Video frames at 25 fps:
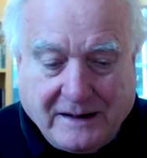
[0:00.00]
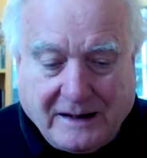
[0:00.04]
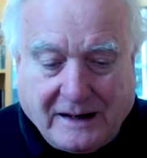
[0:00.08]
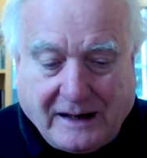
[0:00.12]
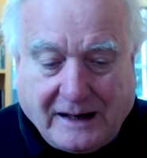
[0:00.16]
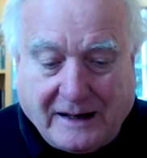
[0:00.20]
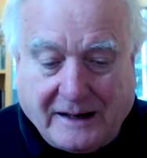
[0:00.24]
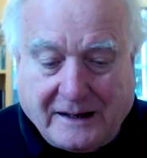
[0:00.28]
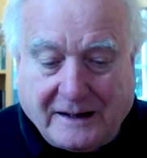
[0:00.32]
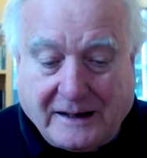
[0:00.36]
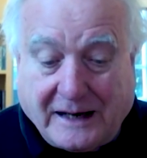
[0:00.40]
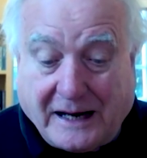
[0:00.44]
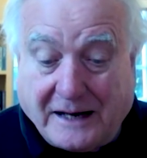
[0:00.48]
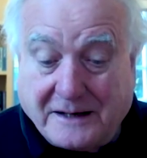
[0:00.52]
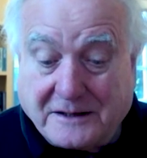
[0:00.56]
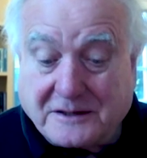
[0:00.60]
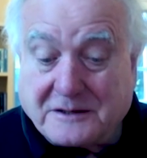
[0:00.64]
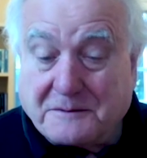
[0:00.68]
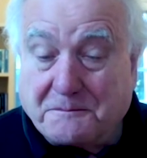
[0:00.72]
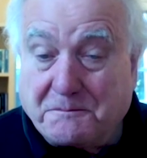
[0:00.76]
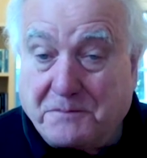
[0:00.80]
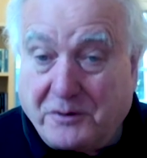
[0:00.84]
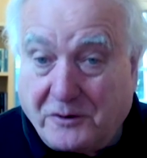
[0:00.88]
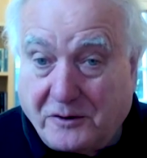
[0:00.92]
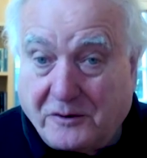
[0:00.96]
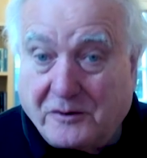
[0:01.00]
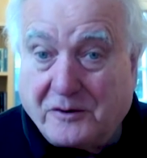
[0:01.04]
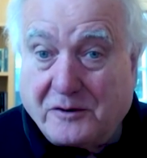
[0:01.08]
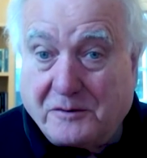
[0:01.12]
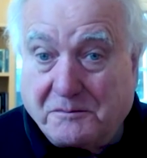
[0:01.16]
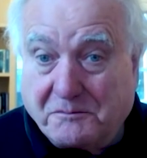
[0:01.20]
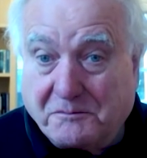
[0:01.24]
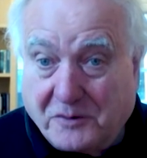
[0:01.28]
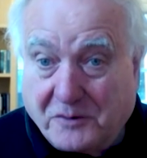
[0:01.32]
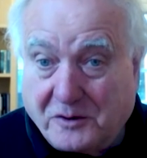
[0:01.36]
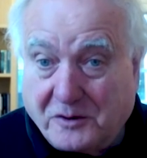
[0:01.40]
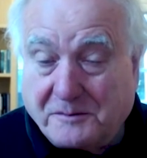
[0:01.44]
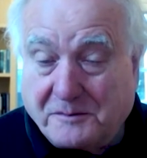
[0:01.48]
and to pour
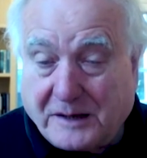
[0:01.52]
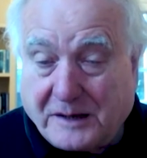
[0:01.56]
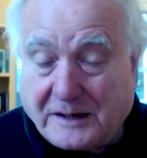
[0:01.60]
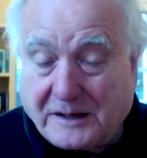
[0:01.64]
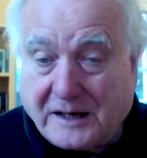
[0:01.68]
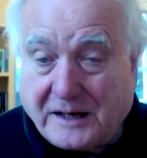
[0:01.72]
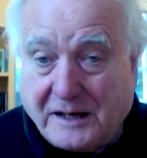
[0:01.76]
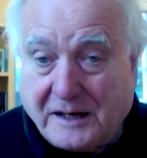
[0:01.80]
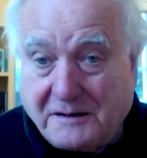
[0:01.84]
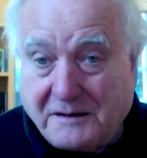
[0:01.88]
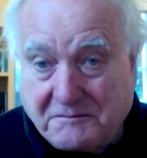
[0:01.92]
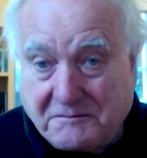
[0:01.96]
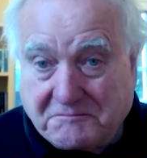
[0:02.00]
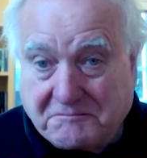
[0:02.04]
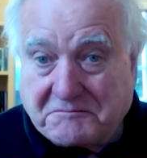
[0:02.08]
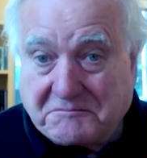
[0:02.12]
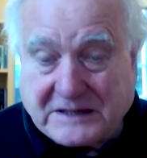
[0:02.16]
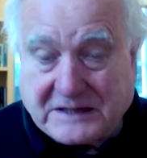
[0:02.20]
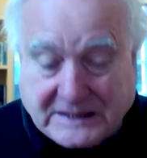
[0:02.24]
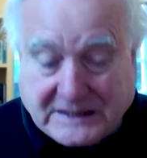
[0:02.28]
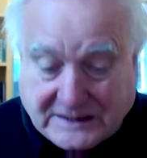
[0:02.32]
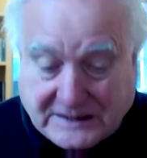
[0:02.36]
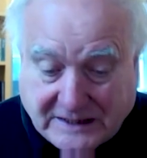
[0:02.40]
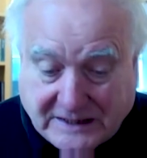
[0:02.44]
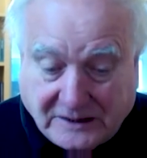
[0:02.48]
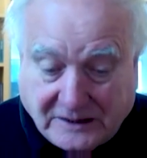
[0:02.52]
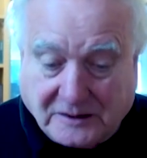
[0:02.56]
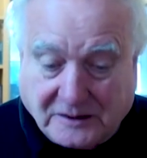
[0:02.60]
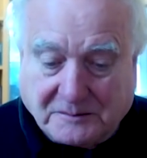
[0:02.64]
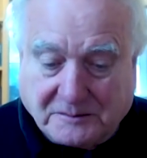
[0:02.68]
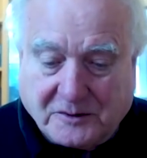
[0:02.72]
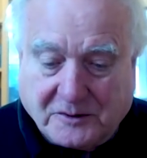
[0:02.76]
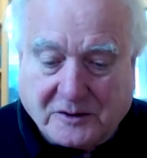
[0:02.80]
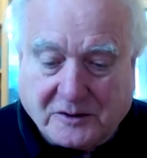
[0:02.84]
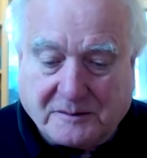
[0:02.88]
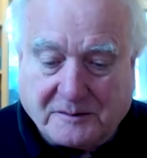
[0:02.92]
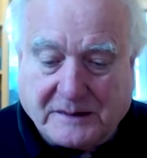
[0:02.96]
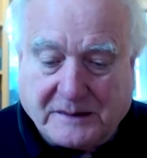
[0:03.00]
more money, still
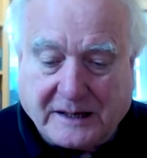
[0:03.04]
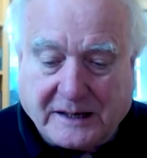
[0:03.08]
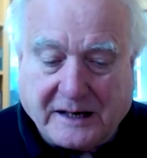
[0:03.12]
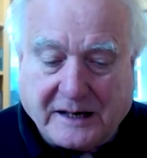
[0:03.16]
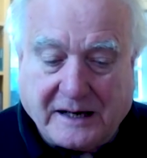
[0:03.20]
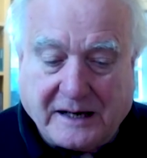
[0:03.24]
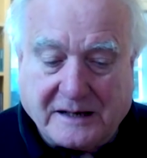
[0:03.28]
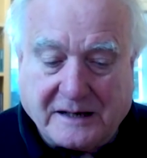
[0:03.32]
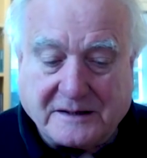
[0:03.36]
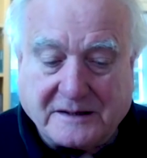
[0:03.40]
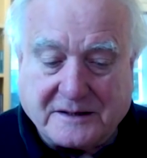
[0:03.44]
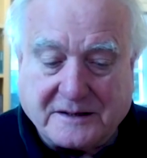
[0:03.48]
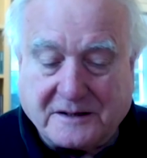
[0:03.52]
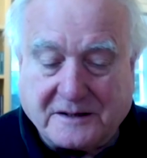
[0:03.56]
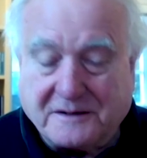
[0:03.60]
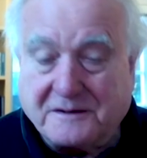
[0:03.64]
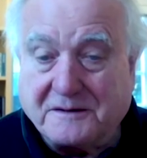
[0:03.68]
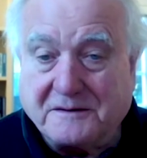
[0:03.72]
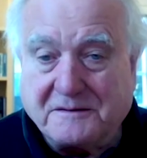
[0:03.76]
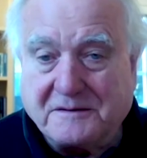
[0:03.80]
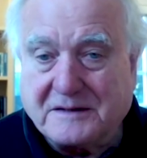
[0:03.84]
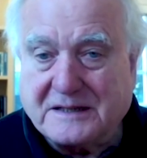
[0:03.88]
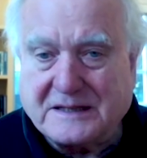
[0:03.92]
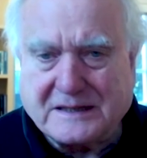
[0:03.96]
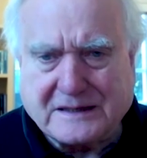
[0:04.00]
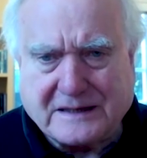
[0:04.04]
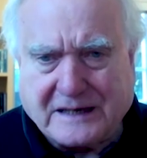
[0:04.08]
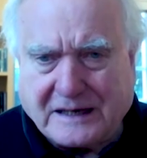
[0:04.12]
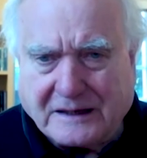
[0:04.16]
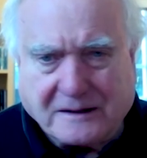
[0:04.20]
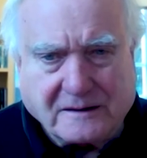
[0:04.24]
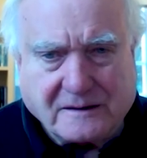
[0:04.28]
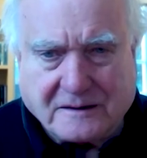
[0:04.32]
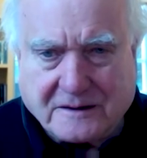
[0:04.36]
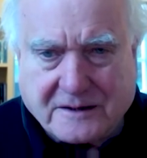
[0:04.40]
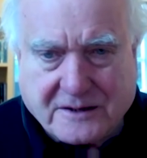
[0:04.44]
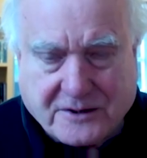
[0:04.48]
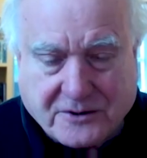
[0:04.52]
more money, into
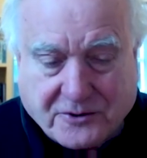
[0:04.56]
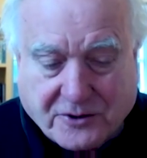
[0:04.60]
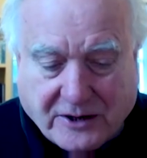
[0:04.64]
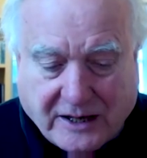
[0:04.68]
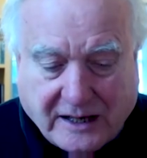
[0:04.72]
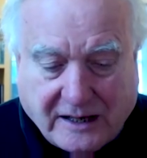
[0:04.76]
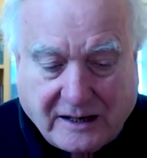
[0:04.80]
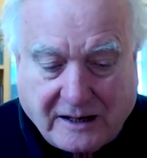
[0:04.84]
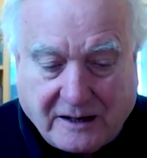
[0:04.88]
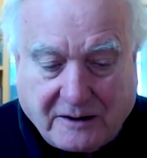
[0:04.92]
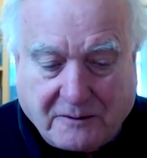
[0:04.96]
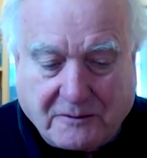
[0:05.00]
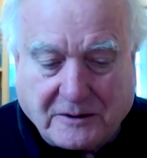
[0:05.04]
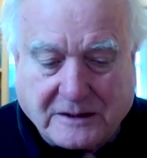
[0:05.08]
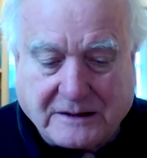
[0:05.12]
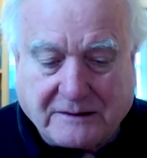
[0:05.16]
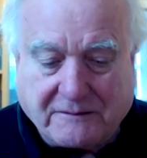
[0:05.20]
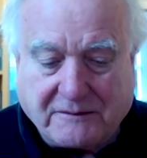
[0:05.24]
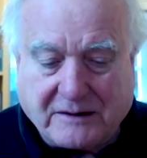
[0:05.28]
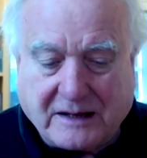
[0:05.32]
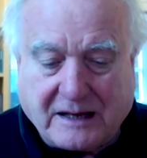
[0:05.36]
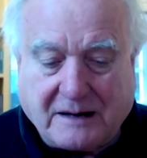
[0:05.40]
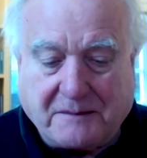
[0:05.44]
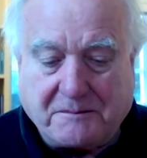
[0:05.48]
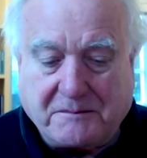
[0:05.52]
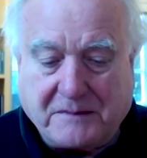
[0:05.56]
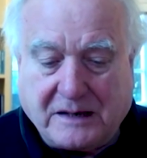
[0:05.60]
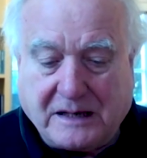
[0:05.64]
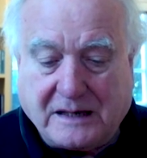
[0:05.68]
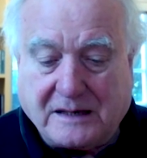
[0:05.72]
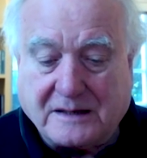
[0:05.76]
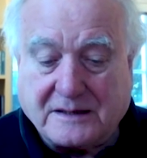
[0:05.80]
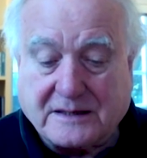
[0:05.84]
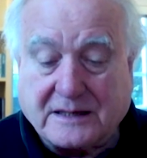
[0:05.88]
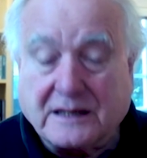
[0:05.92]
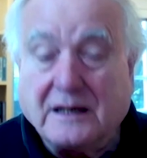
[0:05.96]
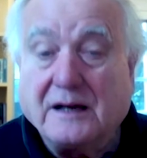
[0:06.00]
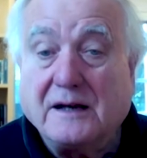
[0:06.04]
skills training, whatever that
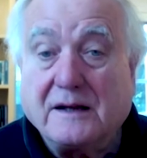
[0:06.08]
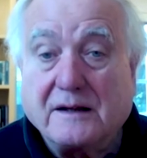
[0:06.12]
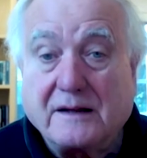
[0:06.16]
means.